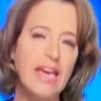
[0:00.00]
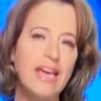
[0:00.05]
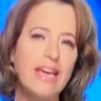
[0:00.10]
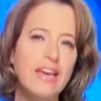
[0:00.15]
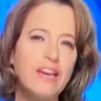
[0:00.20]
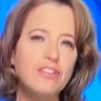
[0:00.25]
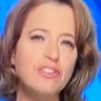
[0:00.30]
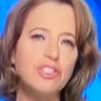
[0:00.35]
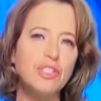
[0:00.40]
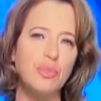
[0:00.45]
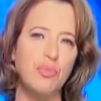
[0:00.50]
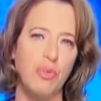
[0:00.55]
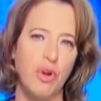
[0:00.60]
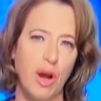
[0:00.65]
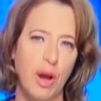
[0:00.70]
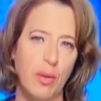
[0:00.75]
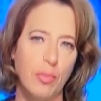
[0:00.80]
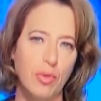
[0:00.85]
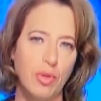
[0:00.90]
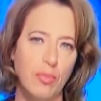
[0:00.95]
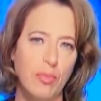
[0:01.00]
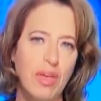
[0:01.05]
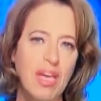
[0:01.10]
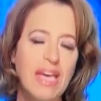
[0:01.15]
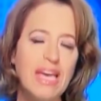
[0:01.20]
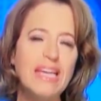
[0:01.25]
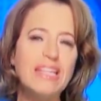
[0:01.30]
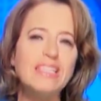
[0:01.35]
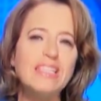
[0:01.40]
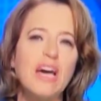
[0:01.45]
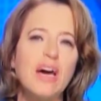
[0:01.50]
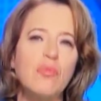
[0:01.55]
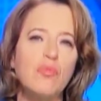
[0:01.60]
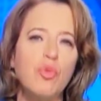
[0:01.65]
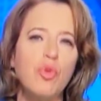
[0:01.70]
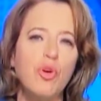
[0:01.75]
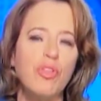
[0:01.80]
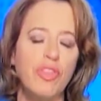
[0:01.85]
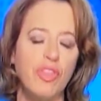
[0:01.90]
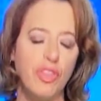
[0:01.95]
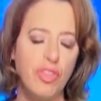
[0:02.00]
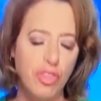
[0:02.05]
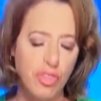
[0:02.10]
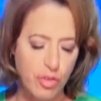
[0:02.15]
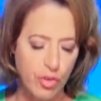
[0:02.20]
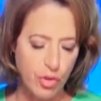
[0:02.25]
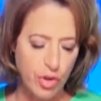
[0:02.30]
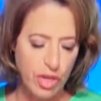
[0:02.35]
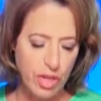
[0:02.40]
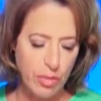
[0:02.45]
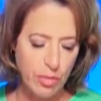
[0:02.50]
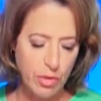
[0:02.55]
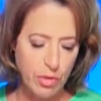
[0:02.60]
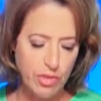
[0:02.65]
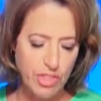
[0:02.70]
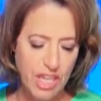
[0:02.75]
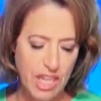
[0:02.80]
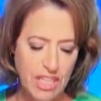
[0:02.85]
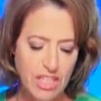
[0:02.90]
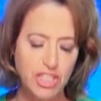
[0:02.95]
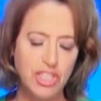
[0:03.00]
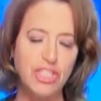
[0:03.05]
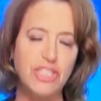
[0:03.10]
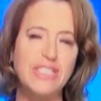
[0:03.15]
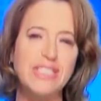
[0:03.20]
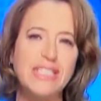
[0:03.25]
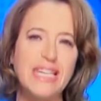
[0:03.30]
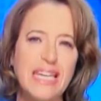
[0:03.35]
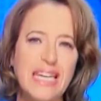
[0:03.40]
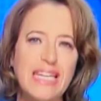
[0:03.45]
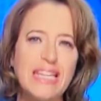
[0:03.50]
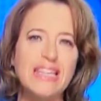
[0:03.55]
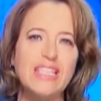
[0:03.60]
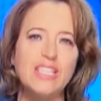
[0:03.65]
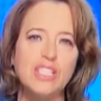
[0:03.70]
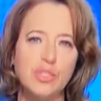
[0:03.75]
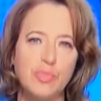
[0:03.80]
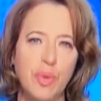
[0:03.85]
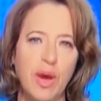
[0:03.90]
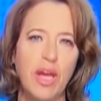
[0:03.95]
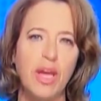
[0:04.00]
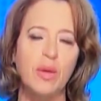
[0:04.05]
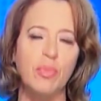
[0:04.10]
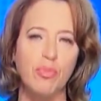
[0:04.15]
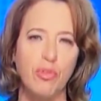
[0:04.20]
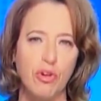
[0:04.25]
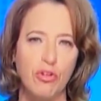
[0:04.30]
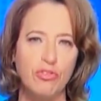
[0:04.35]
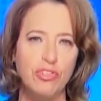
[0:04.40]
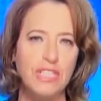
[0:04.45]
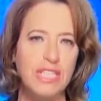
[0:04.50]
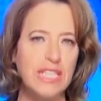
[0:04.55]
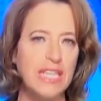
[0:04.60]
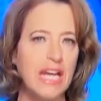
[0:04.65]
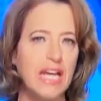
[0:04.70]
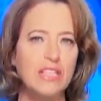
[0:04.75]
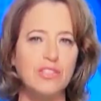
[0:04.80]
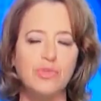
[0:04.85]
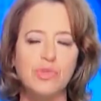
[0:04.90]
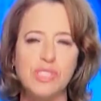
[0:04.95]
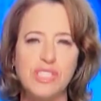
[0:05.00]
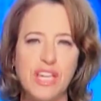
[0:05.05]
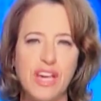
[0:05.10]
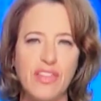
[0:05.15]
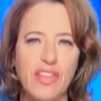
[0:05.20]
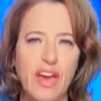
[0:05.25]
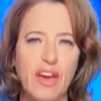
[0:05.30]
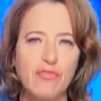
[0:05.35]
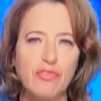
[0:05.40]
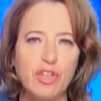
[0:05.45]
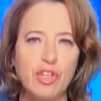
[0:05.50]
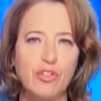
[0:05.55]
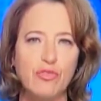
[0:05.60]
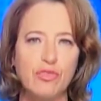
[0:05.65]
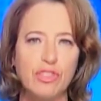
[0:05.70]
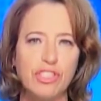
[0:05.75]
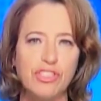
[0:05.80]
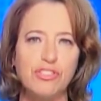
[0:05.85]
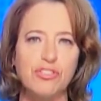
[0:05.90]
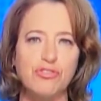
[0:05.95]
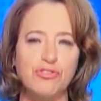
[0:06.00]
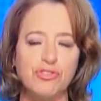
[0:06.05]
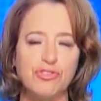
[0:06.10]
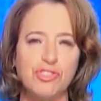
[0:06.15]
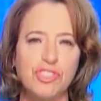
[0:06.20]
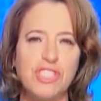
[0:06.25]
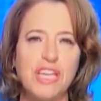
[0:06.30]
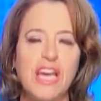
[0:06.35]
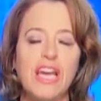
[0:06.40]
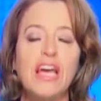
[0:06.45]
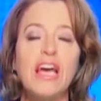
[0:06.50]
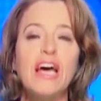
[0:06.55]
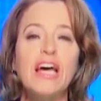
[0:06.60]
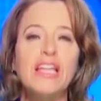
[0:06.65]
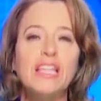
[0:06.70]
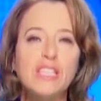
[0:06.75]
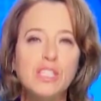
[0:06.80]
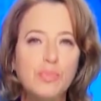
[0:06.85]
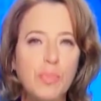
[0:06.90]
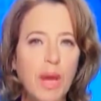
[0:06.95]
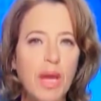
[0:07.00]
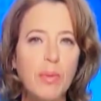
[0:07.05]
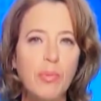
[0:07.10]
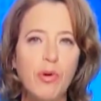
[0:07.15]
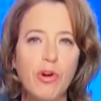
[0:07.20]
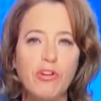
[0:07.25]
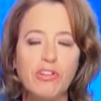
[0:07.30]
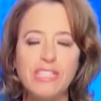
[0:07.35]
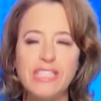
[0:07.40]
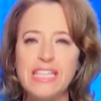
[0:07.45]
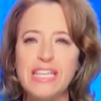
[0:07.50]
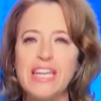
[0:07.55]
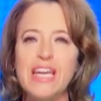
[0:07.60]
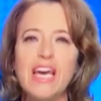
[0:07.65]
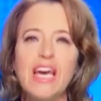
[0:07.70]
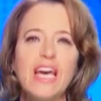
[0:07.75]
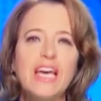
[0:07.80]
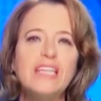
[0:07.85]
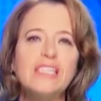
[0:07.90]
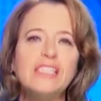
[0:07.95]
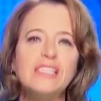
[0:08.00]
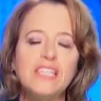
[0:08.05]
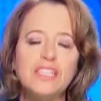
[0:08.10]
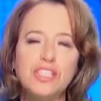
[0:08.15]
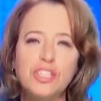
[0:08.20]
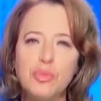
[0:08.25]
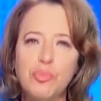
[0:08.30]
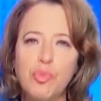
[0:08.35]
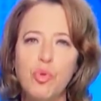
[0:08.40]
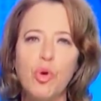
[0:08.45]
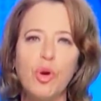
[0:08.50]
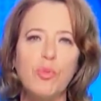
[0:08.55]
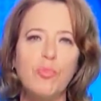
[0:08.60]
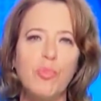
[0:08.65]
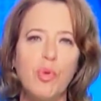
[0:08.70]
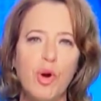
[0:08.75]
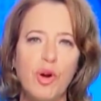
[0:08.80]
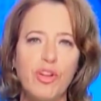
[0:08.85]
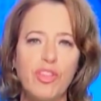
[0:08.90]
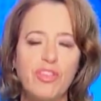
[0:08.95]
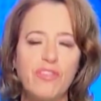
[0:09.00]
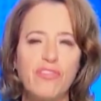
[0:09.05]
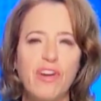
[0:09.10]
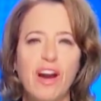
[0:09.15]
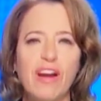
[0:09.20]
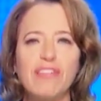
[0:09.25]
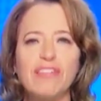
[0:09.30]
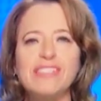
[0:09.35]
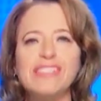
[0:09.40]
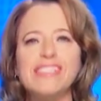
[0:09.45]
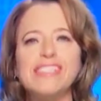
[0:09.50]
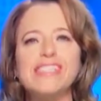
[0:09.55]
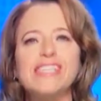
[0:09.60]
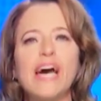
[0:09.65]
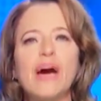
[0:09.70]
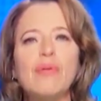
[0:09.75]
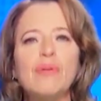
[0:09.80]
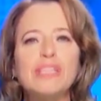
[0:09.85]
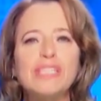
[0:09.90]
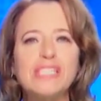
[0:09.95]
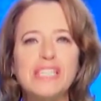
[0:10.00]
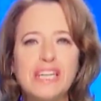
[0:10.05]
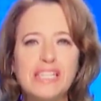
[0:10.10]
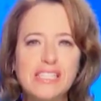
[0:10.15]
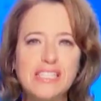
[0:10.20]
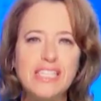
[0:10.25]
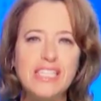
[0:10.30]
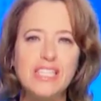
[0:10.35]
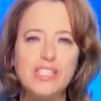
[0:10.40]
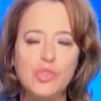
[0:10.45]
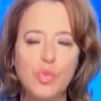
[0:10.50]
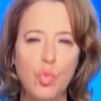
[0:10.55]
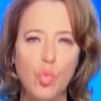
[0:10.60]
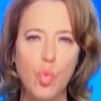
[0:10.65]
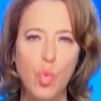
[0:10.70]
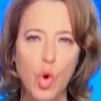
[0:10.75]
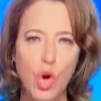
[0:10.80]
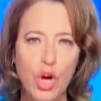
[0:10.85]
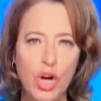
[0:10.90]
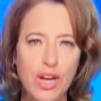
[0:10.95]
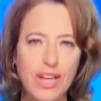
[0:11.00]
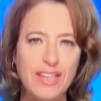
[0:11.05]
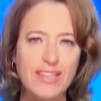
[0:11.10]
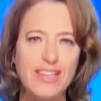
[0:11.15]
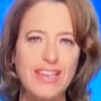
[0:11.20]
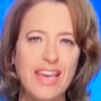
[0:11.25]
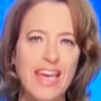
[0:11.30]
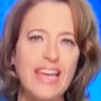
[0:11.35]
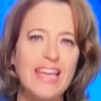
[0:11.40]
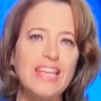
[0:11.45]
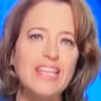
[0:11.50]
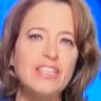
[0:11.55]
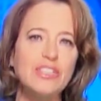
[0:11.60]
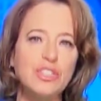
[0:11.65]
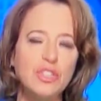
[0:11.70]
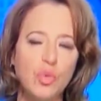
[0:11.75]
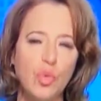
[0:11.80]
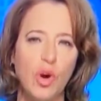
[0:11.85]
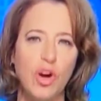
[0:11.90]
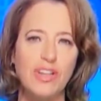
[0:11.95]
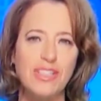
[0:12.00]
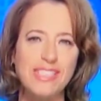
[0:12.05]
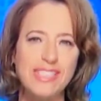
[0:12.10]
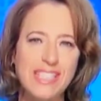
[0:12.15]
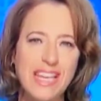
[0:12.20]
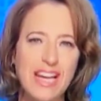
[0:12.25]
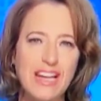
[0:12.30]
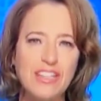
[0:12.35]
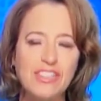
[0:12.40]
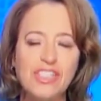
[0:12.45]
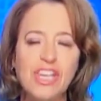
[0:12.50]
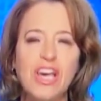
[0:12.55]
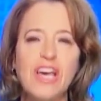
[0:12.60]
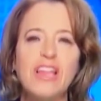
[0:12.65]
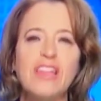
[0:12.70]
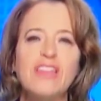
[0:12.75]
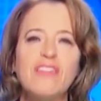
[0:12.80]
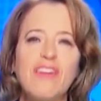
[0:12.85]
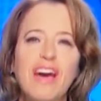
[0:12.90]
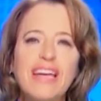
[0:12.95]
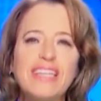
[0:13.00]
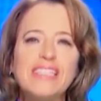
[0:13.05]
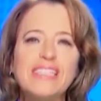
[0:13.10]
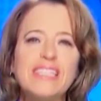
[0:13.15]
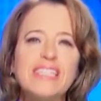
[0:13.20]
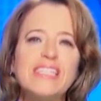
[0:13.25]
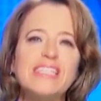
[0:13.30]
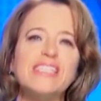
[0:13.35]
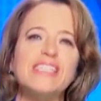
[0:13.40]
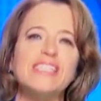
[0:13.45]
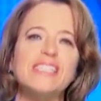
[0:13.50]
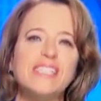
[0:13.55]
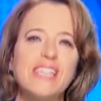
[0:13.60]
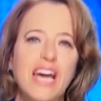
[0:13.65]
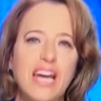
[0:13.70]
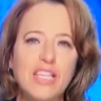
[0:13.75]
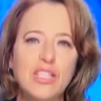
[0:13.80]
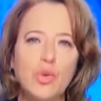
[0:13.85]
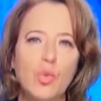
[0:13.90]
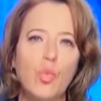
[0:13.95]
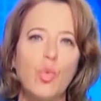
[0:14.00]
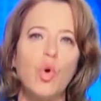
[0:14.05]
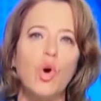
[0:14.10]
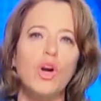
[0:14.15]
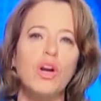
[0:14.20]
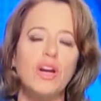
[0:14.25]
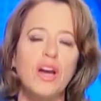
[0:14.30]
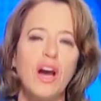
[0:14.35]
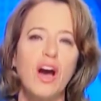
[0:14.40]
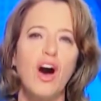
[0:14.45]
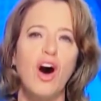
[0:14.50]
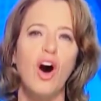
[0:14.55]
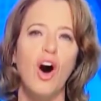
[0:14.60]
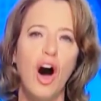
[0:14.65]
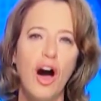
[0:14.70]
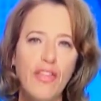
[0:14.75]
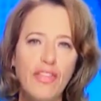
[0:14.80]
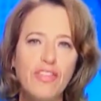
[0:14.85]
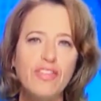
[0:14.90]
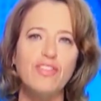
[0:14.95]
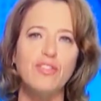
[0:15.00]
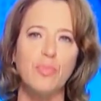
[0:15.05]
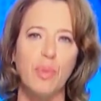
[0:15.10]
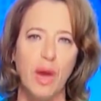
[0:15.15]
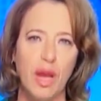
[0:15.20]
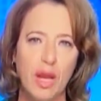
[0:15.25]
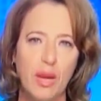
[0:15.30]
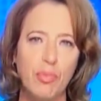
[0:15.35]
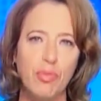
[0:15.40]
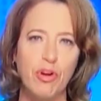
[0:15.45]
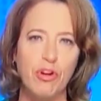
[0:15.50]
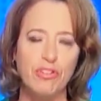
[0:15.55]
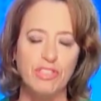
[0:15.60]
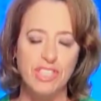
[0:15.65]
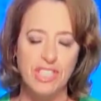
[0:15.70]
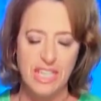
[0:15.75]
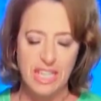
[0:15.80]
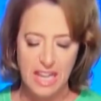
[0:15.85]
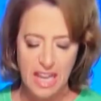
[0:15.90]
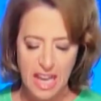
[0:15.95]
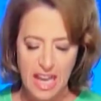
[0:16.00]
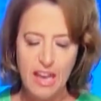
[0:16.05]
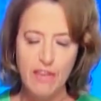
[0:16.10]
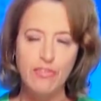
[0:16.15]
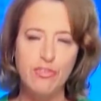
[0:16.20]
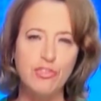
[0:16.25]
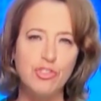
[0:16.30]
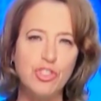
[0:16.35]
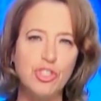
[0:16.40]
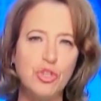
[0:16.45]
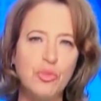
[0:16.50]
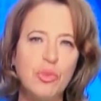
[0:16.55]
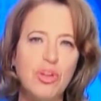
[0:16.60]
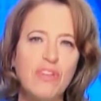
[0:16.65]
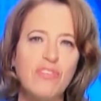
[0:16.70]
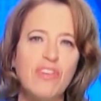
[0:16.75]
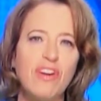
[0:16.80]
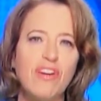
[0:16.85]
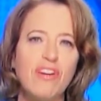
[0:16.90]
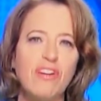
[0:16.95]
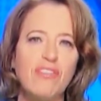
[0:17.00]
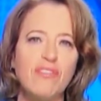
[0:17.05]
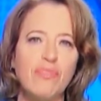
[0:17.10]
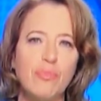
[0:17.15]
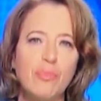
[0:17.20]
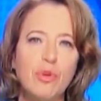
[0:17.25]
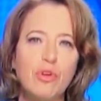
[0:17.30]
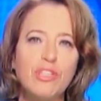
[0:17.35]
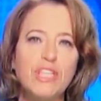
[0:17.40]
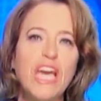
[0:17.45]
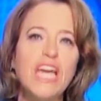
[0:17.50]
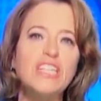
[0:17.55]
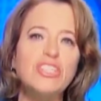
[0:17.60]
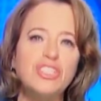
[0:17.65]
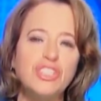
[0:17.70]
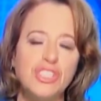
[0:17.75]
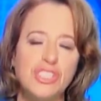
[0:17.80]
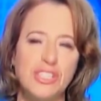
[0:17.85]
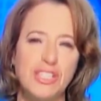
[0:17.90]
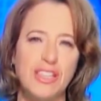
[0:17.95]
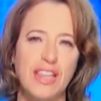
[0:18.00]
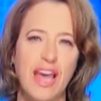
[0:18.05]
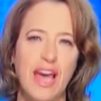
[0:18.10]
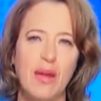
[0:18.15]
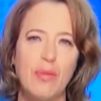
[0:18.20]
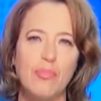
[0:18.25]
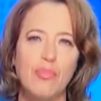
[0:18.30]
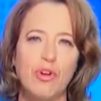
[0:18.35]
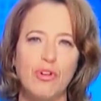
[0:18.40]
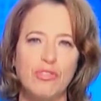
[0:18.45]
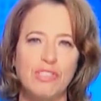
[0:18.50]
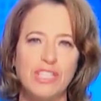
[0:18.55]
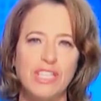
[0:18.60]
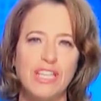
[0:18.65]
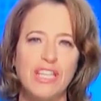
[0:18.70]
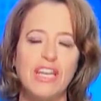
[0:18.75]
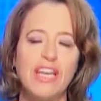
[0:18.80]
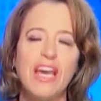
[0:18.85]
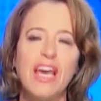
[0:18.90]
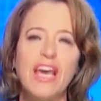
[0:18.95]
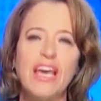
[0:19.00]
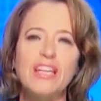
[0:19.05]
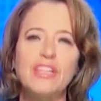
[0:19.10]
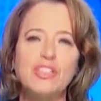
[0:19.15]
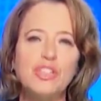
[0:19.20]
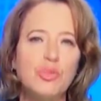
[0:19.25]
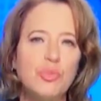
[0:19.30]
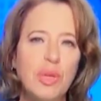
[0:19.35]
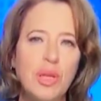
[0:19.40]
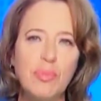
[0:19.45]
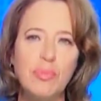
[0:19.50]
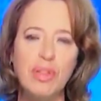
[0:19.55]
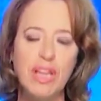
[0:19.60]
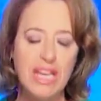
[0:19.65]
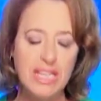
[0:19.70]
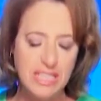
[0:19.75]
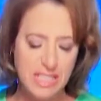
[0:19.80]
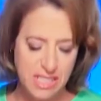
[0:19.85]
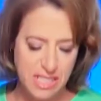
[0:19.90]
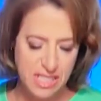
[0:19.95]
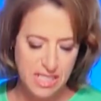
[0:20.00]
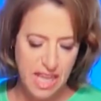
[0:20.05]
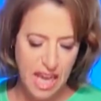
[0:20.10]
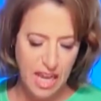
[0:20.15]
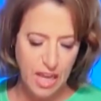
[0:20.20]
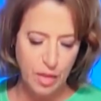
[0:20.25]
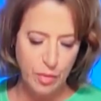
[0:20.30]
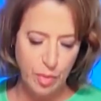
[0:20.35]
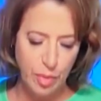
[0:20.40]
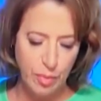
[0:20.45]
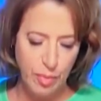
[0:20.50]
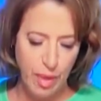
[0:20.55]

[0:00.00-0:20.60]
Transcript: Here's the problem. It's got more than 30 mutations in the spike protein. That's what South Africa researchers say. The spike protein is such an important part of the virus. It's how it does its work to get into our cells. The vaccine is designed to work on the spike protein. If there's too many mutations in that protein in too many places, that could be